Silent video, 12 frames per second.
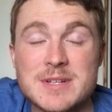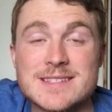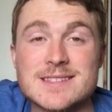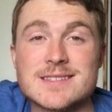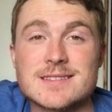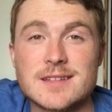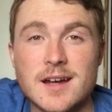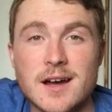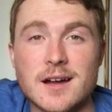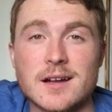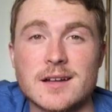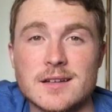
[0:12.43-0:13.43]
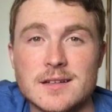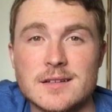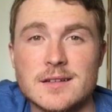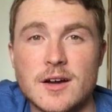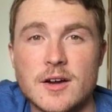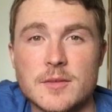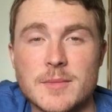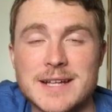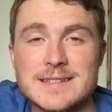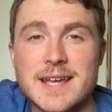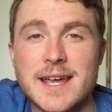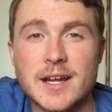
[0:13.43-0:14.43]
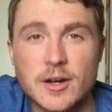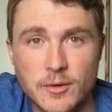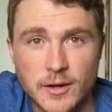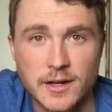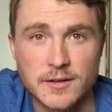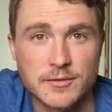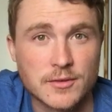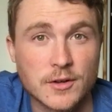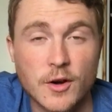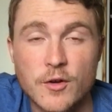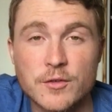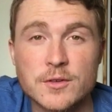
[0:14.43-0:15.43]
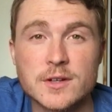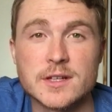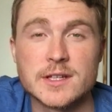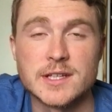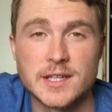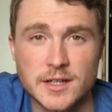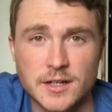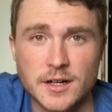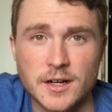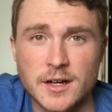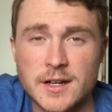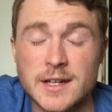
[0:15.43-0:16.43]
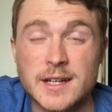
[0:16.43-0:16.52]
stuck on my takeaway for over a year,